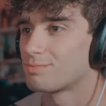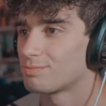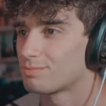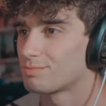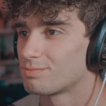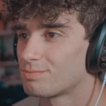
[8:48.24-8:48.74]

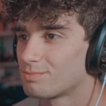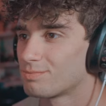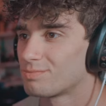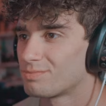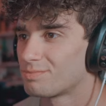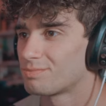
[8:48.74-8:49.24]

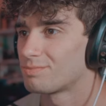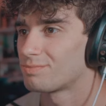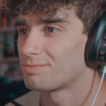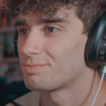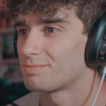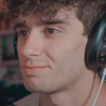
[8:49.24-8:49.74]

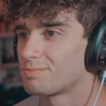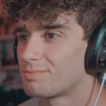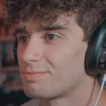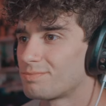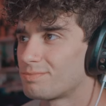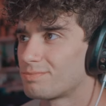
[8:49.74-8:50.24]

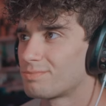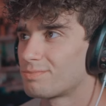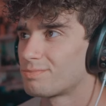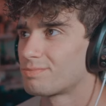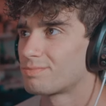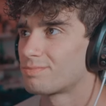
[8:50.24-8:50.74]

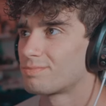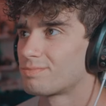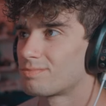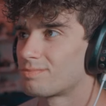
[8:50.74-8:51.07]
[no speech]